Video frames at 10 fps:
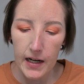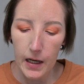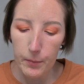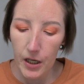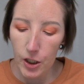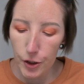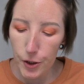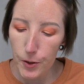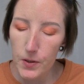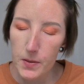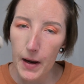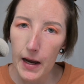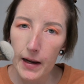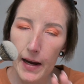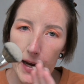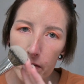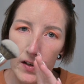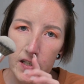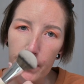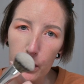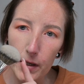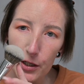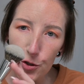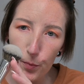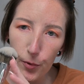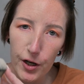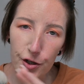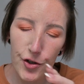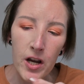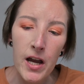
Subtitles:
I'm going to use my Haley's foundation brush.